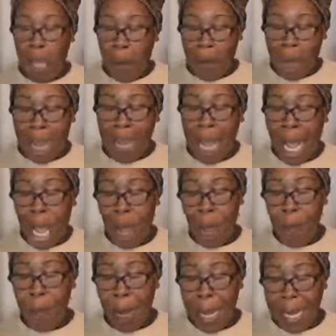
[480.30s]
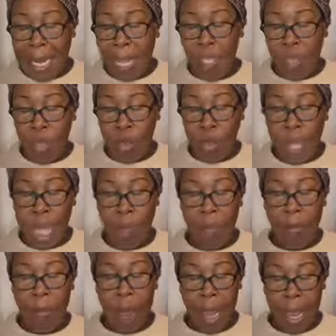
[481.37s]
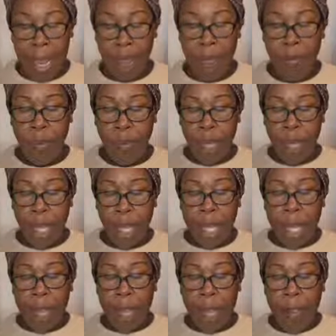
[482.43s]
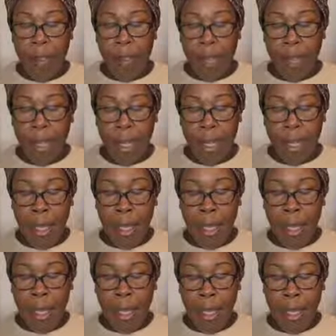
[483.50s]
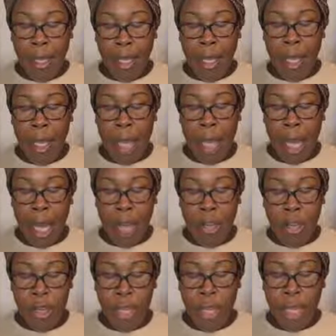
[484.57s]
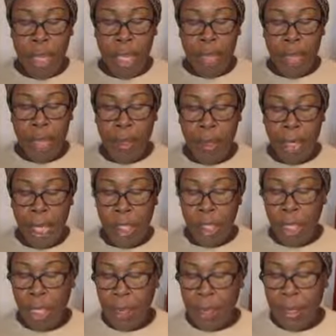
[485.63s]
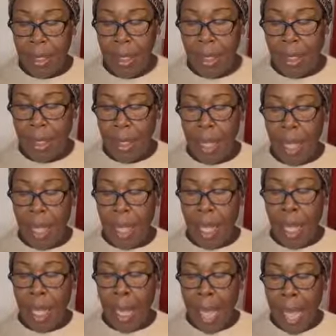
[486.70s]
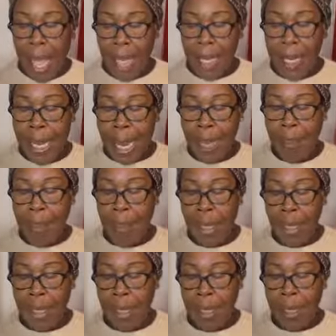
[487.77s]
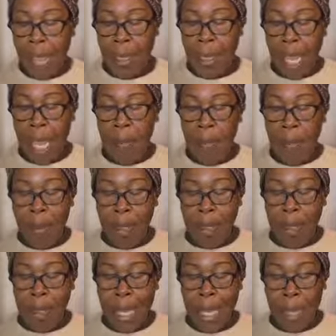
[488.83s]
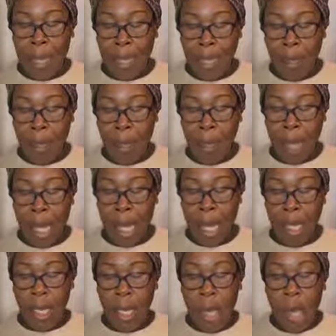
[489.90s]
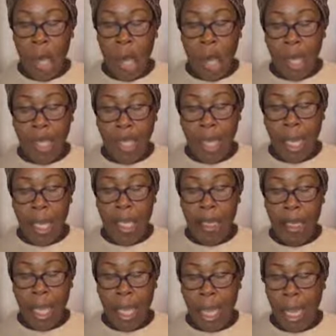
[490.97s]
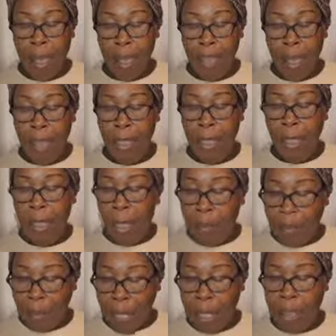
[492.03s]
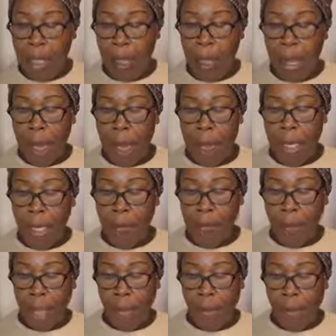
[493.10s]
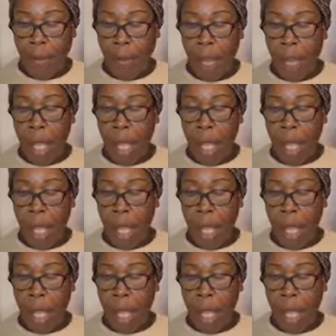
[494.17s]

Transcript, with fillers: But how many do not pray? They feel under condemnation of sin, and they think that they must not come to God until they have done something to merit his favor.